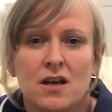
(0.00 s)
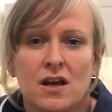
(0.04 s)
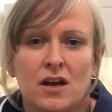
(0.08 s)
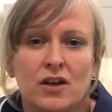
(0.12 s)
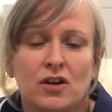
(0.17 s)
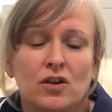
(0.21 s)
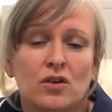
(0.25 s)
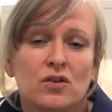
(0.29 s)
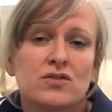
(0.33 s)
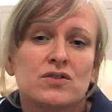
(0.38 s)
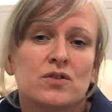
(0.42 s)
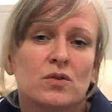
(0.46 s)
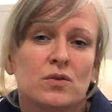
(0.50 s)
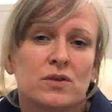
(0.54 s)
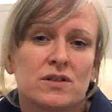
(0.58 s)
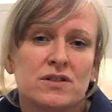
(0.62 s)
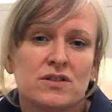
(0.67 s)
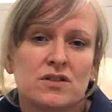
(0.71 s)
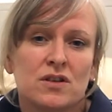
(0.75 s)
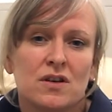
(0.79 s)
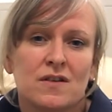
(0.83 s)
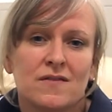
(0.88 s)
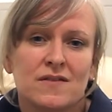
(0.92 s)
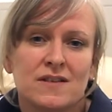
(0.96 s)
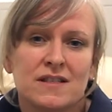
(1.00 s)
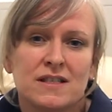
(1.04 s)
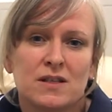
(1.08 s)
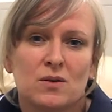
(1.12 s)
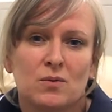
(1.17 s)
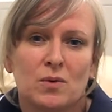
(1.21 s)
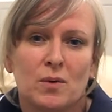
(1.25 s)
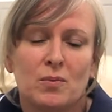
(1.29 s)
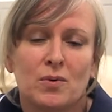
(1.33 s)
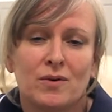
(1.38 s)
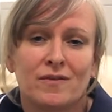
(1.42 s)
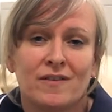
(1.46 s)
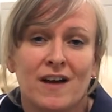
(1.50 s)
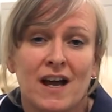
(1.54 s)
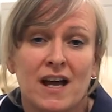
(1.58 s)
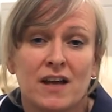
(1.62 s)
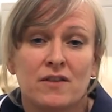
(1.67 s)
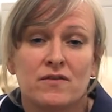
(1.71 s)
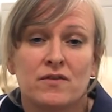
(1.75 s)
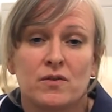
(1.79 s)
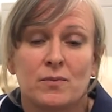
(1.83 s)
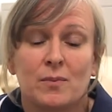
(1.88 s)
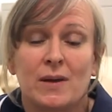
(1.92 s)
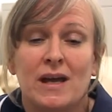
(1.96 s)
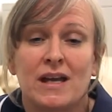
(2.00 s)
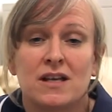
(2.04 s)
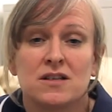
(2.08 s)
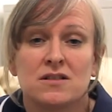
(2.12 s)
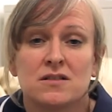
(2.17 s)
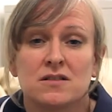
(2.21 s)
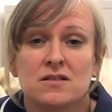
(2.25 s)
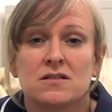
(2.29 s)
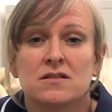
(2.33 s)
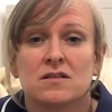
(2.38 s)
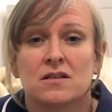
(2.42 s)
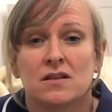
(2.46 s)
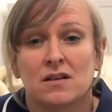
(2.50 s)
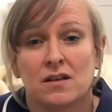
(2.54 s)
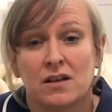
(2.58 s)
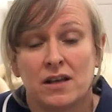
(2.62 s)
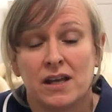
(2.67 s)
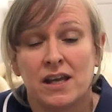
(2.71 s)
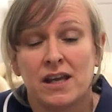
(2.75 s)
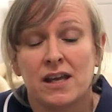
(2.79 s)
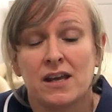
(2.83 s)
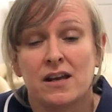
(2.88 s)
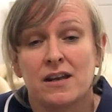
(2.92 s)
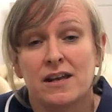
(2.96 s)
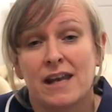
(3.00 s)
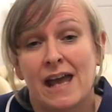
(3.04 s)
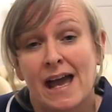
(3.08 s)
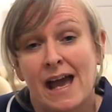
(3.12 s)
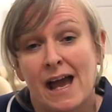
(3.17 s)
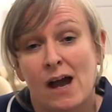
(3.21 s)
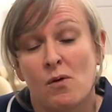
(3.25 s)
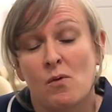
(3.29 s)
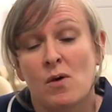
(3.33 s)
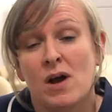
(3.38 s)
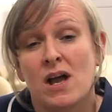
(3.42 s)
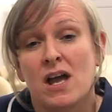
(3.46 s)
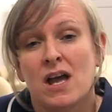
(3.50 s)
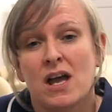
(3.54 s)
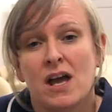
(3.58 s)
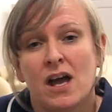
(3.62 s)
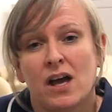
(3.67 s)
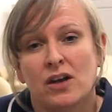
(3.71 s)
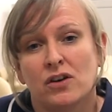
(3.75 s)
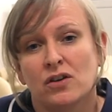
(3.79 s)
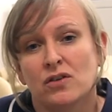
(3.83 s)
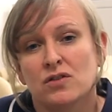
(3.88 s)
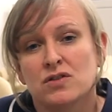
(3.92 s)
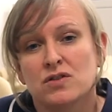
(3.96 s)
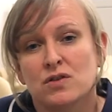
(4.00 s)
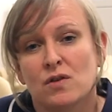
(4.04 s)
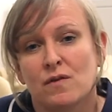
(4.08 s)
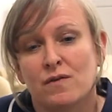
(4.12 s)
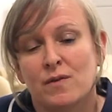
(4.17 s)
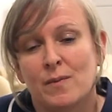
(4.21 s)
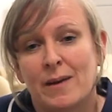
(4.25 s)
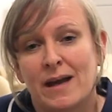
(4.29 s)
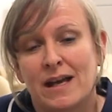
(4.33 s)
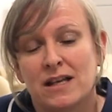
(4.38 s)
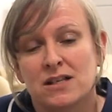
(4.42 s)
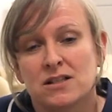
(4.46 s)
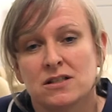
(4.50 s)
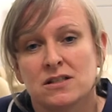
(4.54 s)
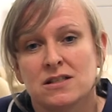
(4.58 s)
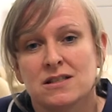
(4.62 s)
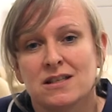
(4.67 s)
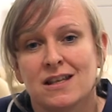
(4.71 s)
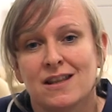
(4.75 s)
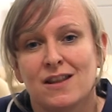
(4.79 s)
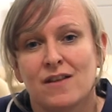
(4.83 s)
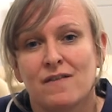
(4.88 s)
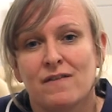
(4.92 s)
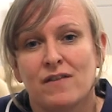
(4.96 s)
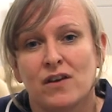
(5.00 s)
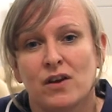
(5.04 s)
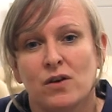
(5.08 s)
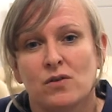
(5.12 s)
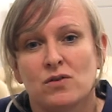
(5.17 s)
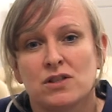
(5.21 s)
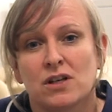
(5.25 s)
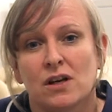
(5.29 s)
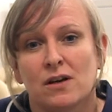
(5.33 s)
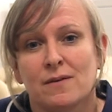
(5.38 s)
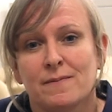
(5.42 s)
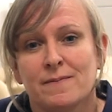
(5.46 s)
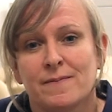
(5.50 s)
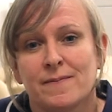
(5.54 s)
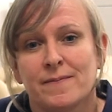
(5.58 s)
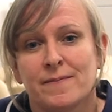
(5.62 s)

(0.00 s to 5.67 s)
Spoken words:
and also the service that we provide for patients here now and also for patients in the future.